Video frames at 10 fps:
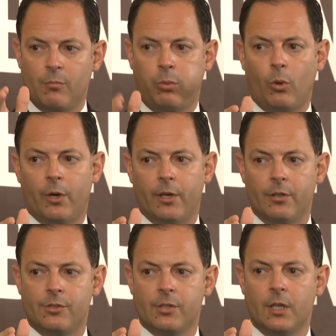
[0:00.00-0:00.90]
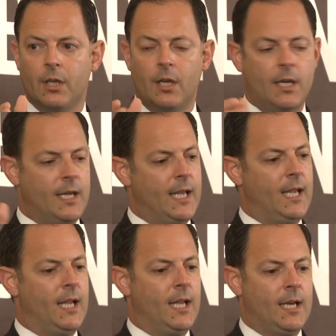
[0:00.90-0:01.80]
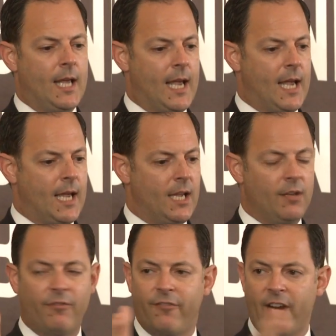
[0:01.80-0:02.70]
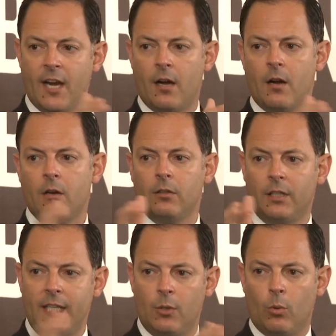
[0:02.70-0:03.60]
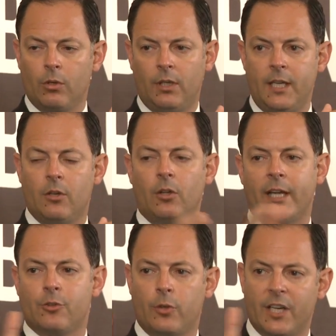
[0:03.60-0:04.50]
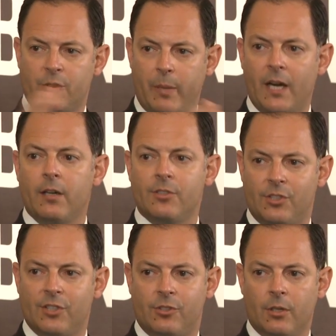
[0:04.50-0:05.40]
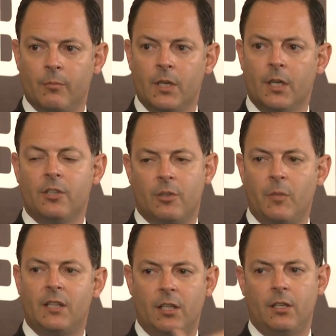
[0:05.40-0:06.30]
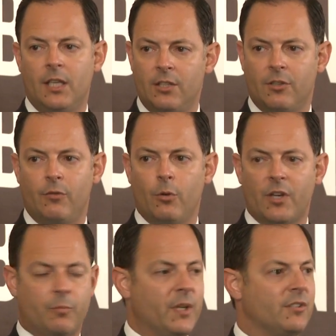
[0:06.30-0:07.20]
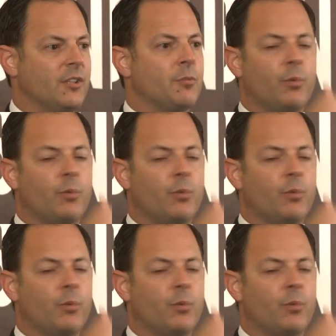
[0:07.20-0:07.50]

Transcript: employers in a fair, legal, legal and transparent system to meet the needs of U.S. business